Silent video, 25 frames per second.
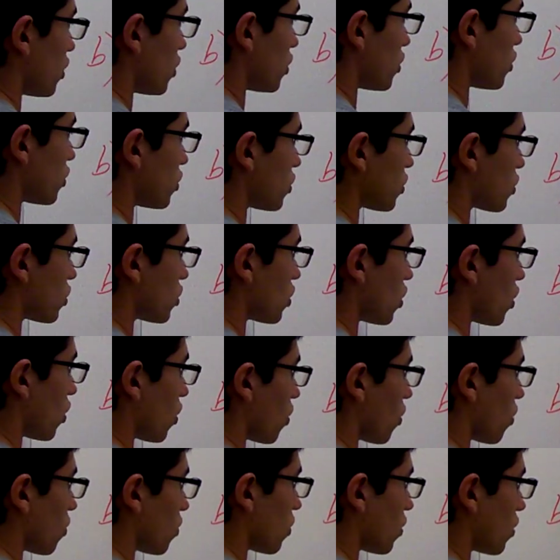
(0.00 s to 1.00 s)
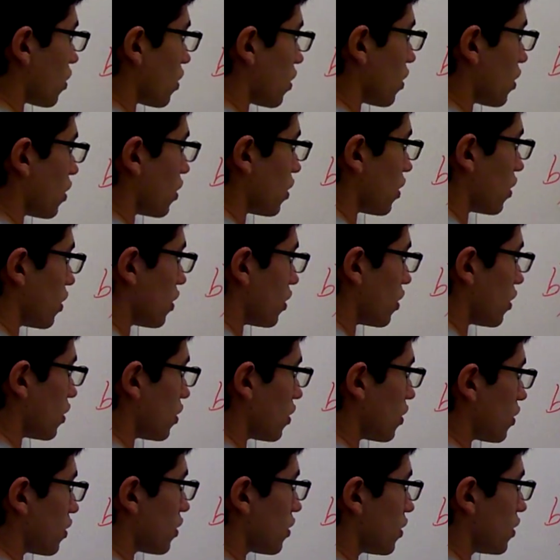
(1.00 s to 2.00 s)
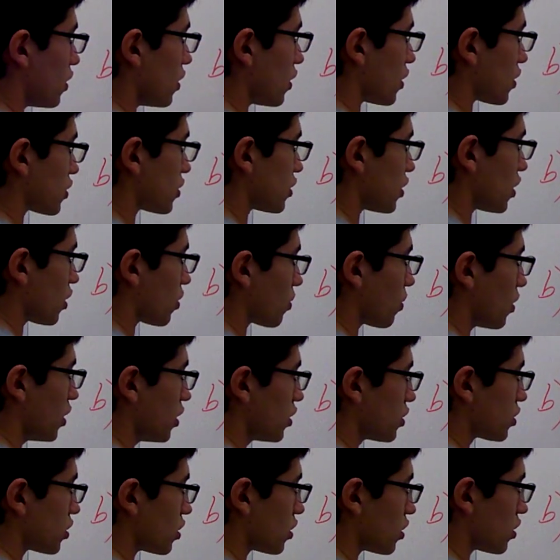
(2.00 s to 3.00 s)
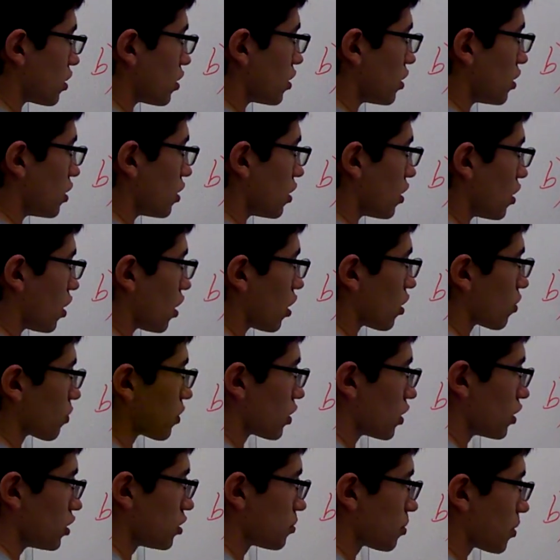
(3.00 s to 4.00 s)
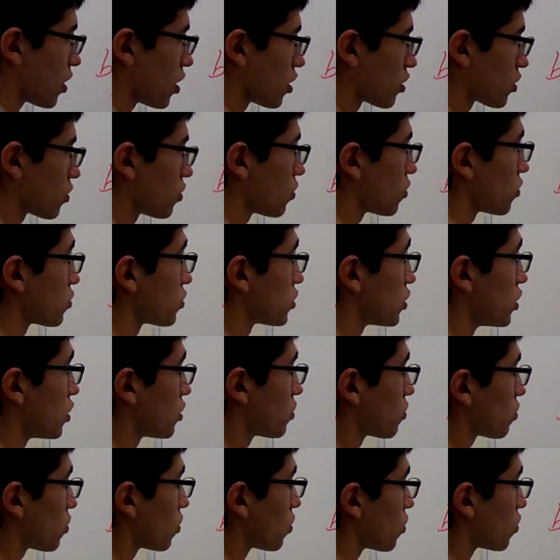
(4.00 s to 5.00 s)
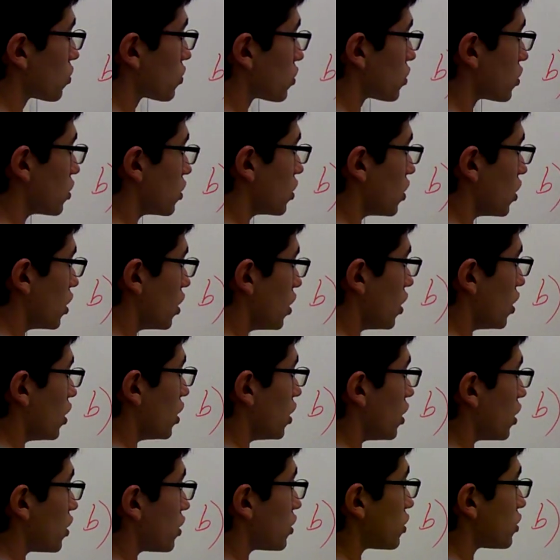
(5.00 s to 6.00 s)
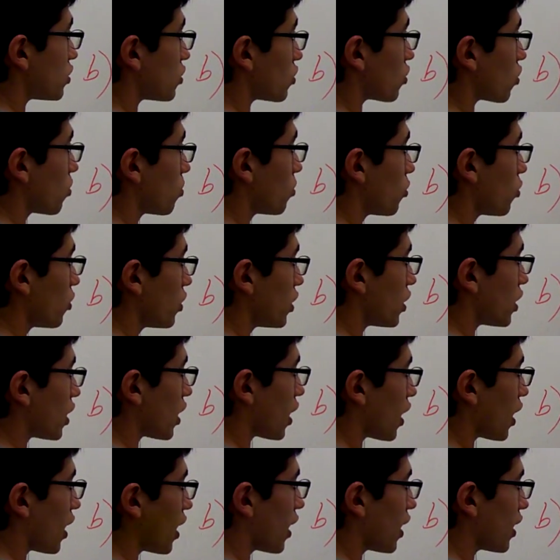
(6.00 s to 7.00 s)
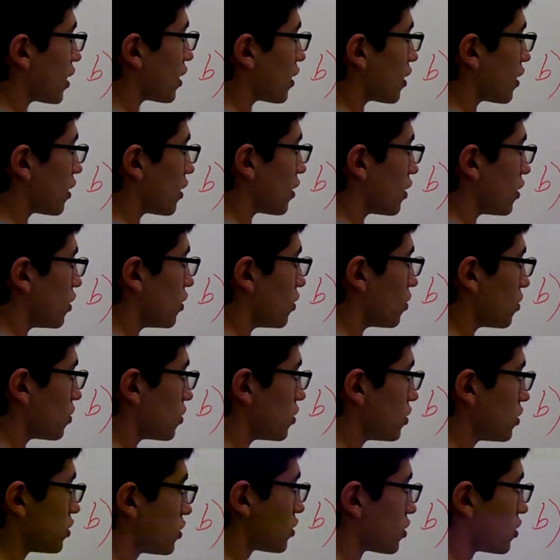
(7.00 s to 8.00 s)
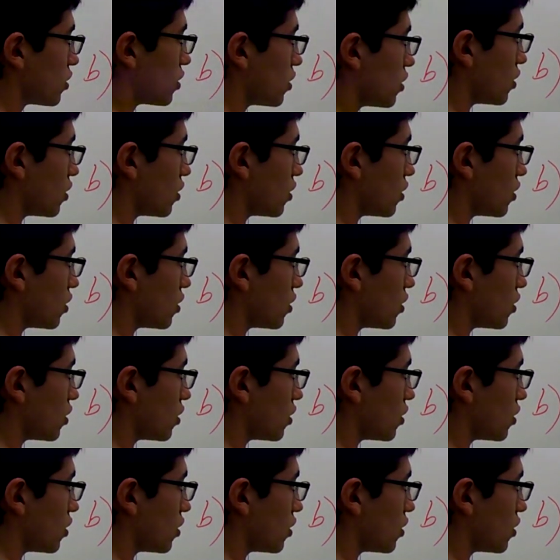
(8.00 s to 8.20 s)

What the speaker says: So the acceleration on one of these particles equals 0.9 newtons